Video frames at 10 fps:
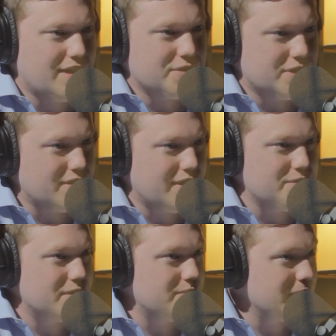I was in
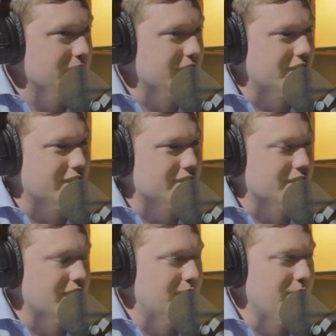the military at the
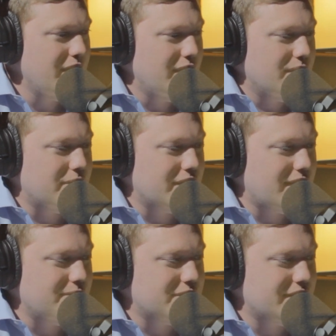time, but
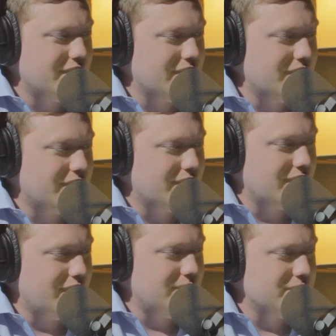I was sitting there and
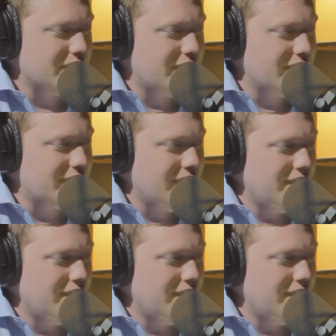I was like,